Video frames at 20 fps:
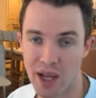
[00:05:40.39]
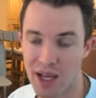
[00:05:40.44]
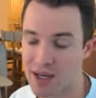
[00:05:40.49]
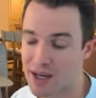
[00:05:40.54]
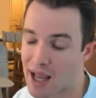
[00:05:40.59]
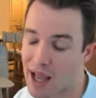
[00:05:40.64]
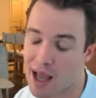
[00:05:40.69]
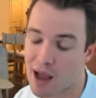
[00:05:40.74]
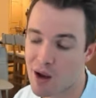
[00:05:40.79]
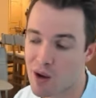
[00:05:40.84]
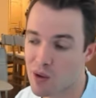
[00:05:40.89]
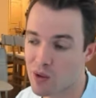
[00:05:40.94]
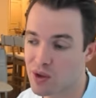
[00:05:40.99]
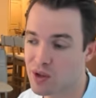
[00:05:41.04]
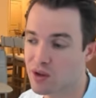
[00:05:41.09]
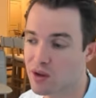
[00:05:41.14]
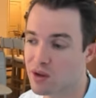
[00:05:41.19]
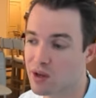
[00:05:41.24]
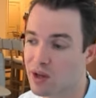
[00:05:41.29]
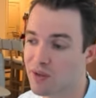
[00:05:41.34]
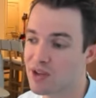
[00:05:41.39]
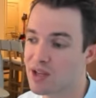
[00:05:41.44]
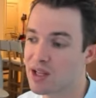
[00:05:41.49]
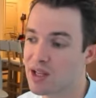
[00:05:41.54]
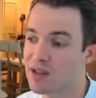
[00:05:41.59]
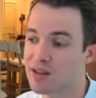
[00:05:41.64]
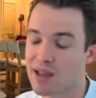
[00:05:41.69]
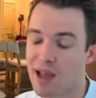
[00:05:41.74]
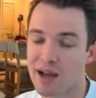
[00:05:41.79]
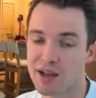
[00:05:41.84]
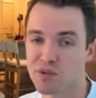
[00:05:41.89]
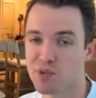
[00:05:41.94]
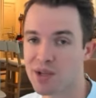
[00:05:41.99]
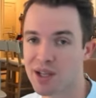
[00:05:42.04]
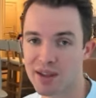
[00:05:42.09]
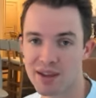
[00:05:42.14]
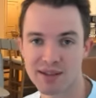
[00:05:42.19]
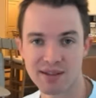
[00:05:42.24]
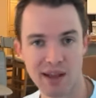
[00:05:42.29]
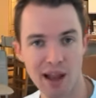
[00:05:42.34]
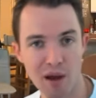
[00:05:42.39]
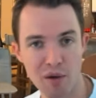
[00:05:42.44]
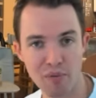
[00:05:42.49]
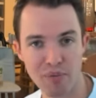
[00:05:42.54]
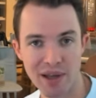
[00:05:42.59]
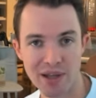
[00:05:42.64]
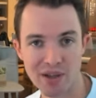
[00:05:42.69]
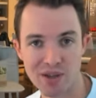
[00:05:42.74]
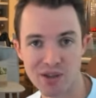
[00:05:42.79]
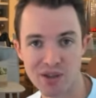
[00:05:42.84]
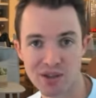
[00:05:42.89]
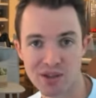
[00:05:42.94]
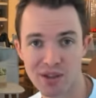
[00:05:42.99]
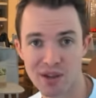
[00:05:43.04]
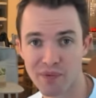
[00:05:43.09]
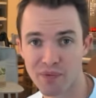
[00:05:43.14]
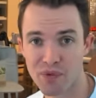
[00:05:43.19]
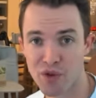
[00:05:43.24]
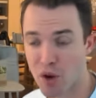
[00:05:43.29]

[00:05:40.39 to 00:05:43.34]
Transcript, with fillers: And now you don't even need that, because we can get the style pages.